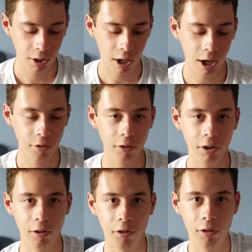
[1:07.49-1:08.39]
As you
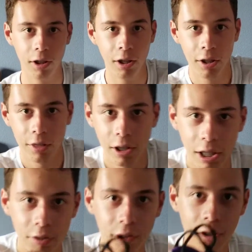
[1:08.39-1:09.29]
can see, the
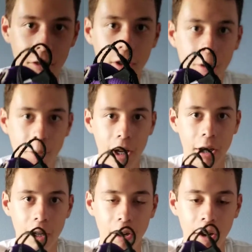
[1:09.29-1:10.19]
lacing is done right
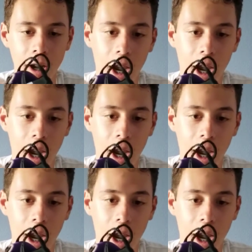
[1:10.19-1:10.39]
here.